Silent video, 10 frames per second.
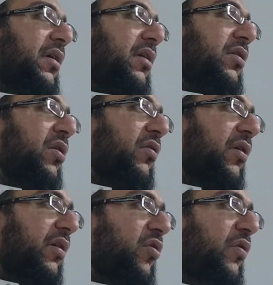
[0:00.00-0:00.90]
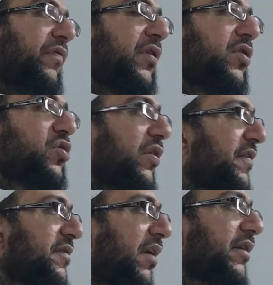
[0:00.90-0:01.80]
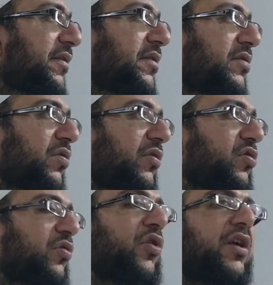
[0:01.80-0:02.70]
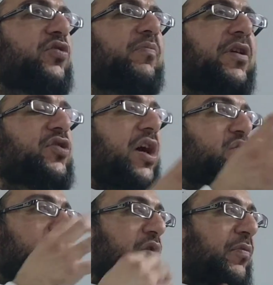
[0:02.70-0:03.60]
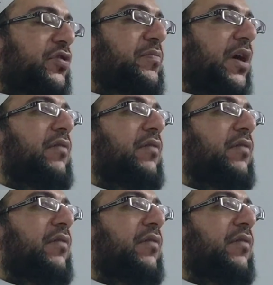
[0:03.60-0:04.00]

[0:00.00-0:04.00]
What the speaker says: No focus on sciences, or not as much as what the Muslims have.